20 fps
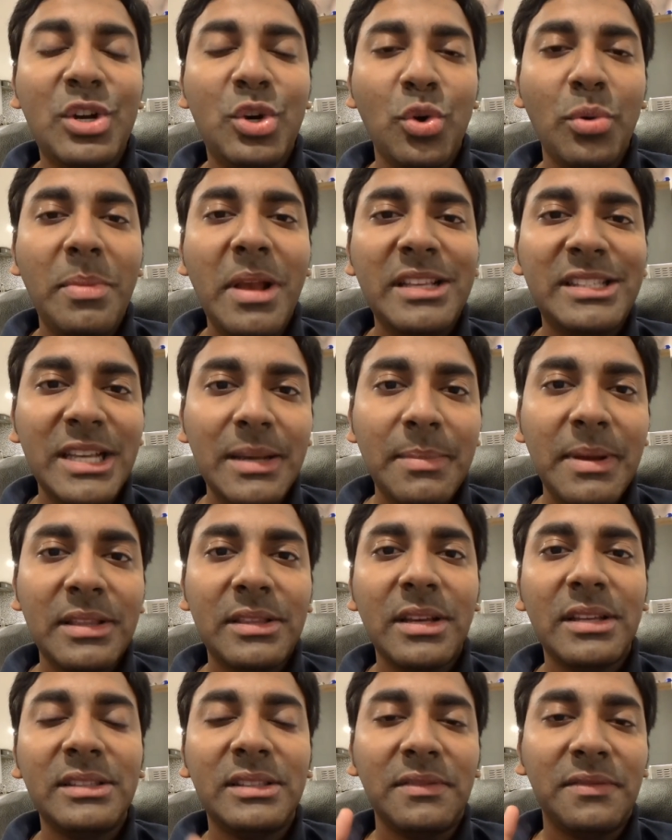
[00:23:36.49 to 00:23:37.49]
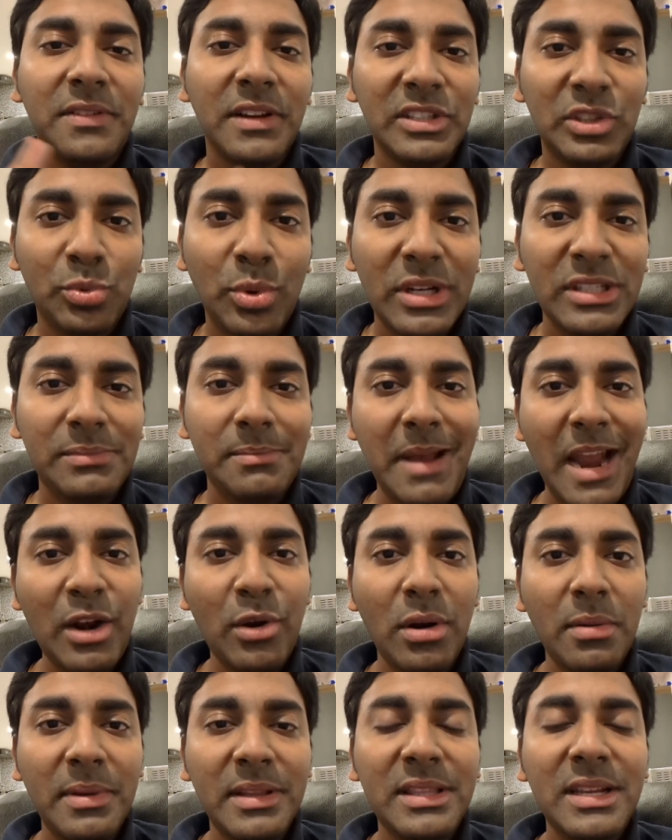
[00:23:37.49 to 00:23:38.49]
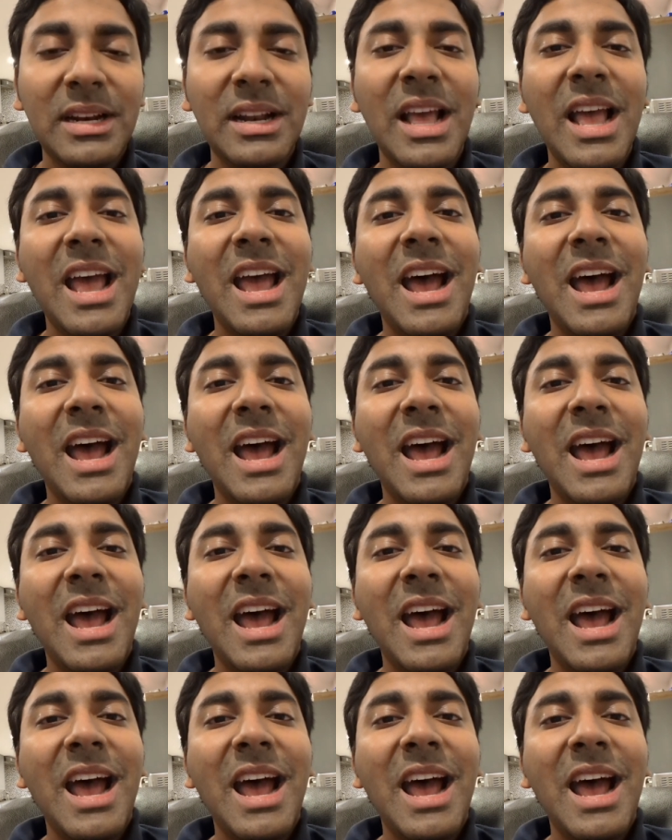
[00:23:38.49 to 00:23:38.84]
2 basic methods. The first one is manual method,